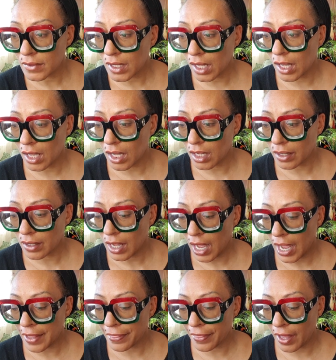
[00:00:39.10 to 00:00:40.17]
Yeah,
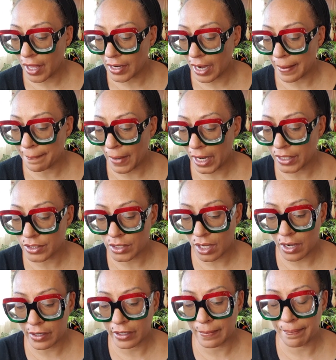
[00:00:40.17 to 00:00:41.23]
I thought I might
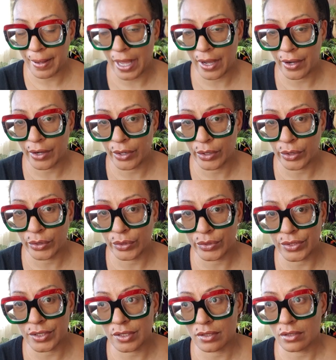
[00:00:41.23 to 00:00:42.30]
talk
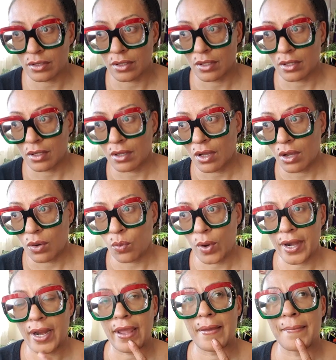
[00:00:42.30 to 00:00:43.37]
about
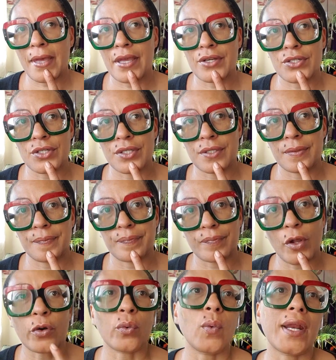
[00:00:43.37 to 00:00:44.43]
what I imagine
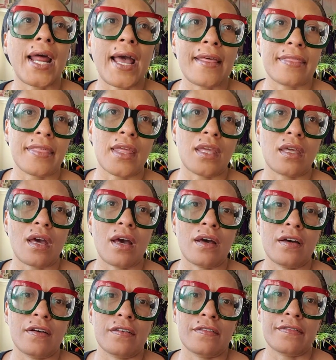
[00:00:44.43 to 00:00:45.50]
or what I think
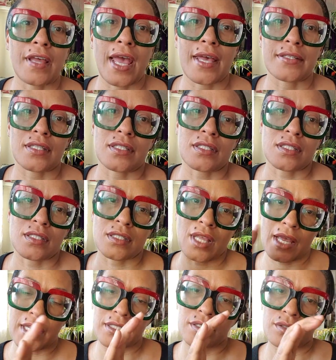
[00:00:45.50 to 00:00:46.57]
of as a
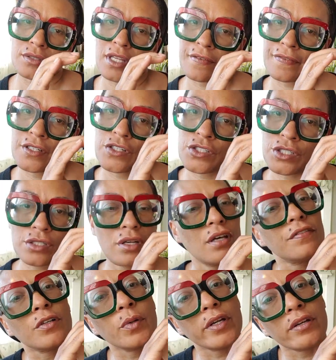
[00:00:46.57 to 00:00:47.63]
societal definition
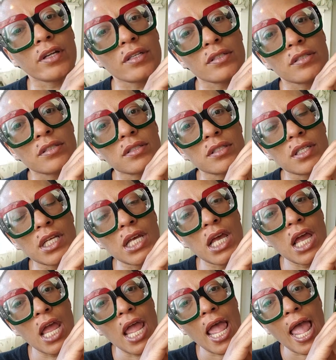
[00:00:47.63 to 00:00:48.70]
of queerness.
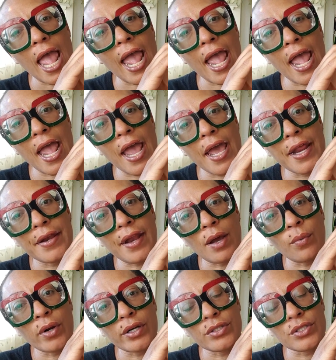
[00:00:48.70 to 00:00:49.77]
And I
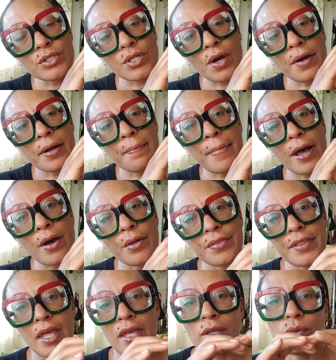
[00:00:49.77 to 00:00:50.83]
wanted to talk about
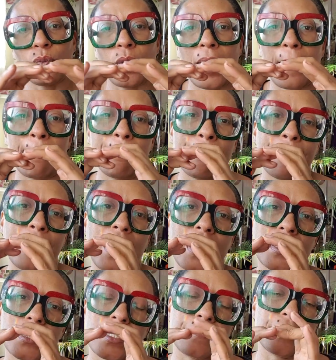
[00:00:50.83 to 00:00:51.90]
then what
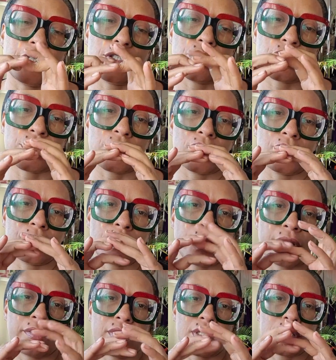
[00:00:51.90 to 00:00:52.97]
my definition of
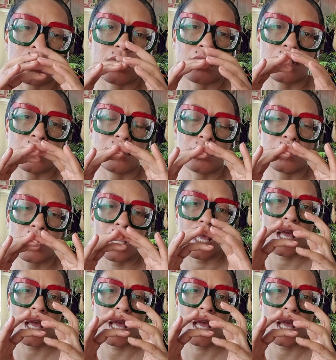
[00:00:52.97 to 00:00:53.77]
queerness is.